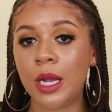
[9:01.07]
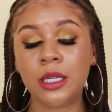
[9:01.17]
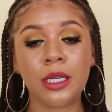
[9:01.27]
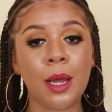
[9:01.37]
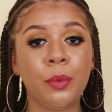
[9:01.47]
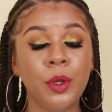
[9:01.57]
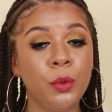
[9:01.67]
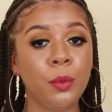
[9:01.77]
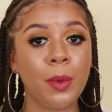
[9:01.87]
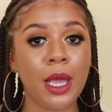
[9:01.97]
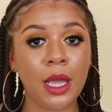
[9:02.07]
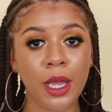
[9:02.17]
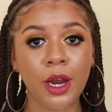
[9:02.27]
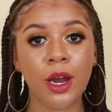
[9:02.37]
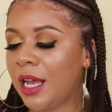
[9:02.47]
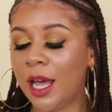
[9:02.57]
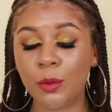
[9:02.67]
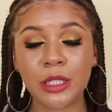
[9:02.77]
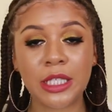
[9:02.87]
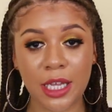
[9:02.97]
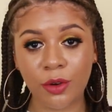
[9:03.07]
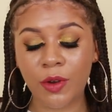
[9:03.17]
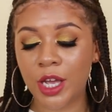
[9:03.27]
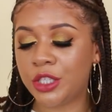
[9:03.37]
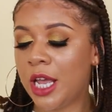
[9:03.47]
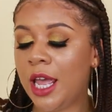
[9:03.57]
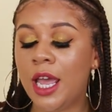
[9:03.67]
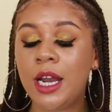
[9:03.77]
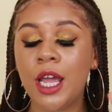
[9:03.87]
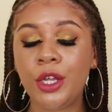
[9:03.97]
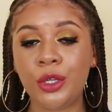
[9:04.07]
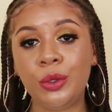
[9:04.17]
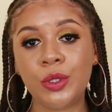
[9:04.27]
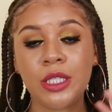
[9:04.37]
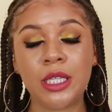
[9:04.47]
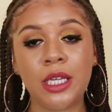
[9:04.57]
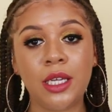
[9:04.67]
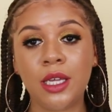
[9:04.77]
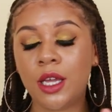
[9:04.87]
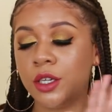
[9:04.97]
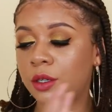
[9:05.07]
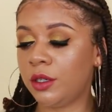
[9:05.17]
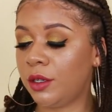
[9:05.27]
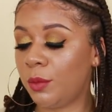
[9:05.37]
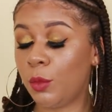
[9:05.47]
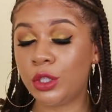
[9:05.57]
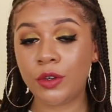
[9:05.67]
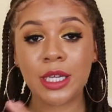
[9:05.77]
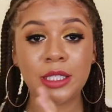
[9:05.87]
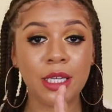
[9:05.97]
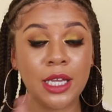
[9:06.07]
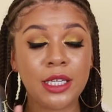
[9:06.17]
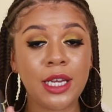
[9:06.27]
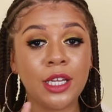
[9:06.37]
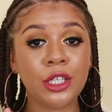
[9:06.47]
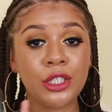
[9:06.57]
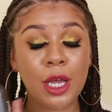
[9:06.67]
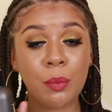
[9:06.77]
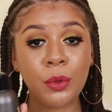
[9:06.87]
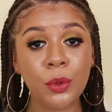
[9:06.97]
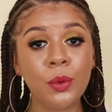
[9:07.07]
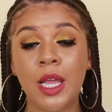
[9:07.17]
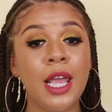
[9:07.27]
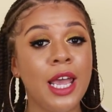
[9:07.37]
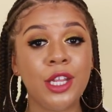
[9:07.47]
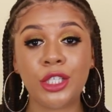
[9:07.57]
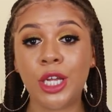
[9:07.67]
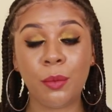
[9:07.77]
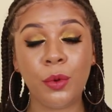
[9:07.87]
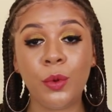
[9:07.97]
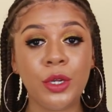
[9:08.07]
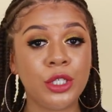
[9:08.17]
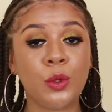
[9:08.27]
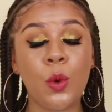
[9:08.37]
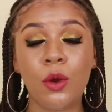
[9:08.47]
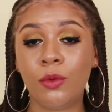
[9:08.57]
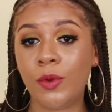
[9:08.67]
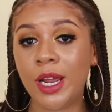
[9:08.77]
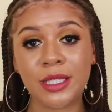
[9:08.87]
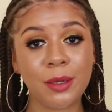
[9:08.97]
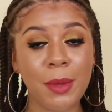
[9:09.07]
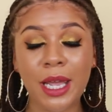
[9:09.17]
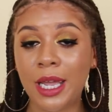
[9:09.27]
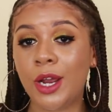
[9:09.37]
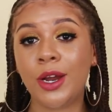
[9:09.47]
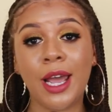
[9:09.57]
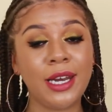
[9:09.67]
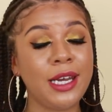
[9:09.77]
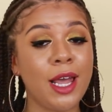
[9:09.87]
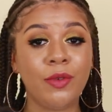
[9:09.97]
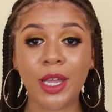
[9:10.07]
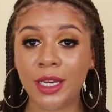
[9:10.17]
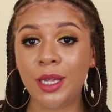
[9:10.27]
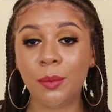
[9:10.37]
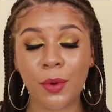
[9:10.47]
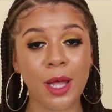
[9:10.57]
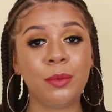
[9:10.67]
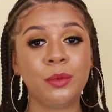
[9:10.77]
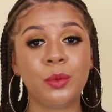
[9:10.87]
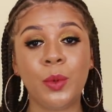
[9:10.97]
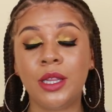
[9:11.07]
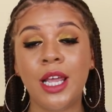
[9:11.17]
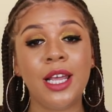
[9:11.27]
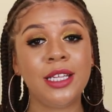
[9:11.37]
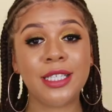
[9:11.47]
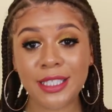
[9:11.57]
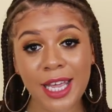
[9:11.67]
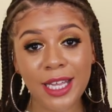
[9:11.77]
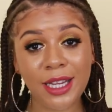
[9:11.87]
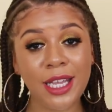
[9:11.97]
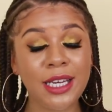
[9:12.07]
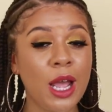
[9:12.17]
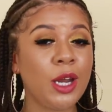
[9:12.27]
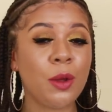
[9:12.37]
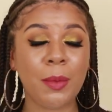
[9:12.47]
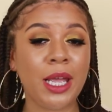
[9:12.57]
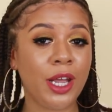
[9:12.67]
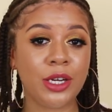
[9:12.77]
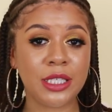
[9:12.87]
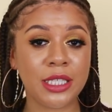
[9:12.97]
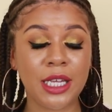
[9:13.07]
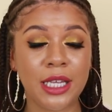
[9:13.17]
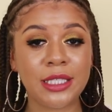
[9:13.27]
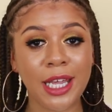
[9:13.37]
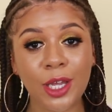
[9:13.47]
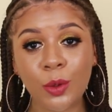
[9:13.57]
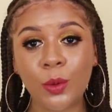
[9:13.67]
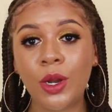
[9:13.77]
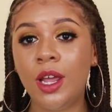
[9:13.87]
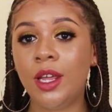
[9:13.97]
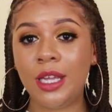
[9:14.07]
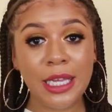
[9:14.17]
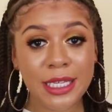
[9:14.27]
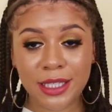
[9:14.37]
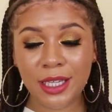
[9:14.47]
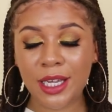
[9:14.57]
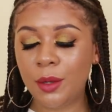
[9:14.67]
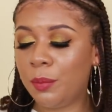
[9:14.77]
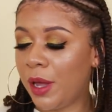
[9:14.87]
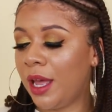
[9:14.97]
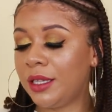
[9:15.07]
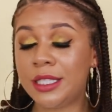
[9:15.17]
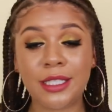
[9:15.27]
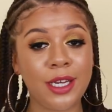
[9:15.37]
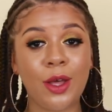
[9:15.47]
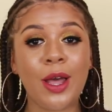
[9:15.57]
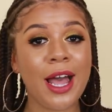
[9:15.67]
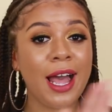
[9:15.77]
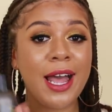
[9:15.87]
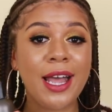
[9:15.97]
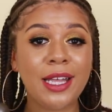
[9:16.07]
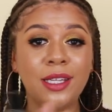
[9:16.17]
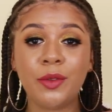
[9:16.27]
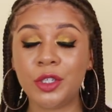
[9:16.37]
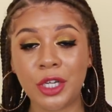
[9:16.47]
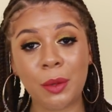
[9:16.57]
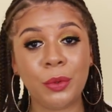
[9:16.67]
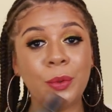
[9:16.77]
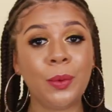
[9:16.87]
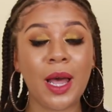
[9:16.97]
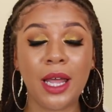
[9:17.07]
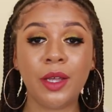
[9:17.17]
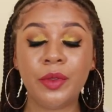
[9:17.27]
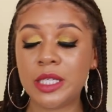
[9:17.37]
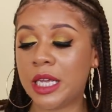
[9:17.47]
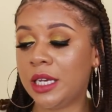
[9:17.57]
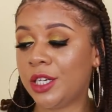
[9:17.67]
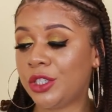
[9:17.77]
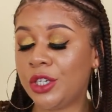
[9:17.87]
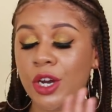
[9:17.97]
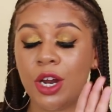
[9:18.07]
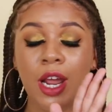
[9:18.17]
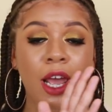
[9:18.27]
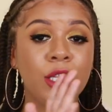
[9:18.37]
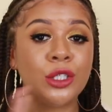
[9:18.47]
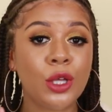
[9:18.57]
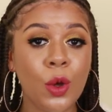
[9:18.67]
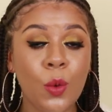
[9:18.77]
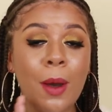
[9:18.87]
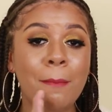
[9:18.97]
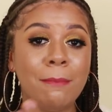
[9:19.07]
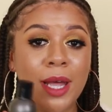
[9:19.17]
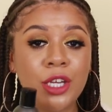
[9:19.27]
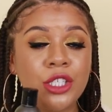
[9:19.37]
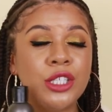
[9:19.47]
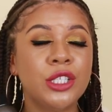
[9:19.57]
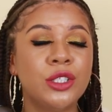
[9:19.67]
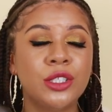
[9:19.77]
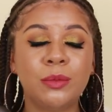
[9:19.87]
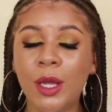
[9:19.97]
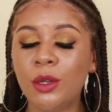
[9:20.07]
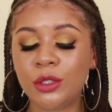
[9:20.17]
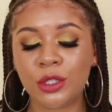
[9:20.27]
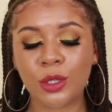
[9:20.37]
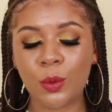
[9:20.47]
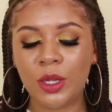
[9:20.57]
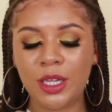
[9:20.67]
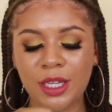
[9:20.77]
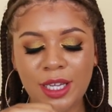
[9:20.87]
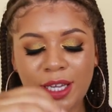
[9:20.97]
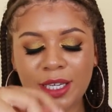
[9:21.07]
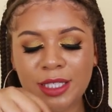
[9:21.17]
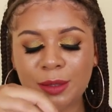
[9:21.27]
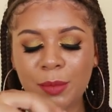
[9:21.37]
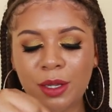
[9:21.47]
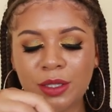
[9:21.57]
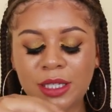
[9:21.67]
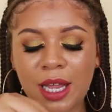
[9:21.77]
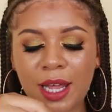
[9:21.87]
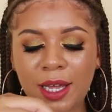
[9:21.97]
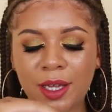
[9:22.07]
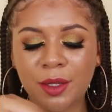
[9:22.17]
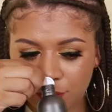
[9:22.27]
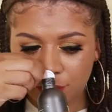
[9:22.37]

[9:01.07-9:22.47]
I did not pre-comb my hair. I was in a rush and I used the moisturizing and detangling shampoo, and the shampoo, it just went right into my hair. I didn't have any problems with detangling. Now I know my hair doesn't get tangled easily, but still, I love the shampoo. I love this conditioner so much. It just smells so good. It smells like,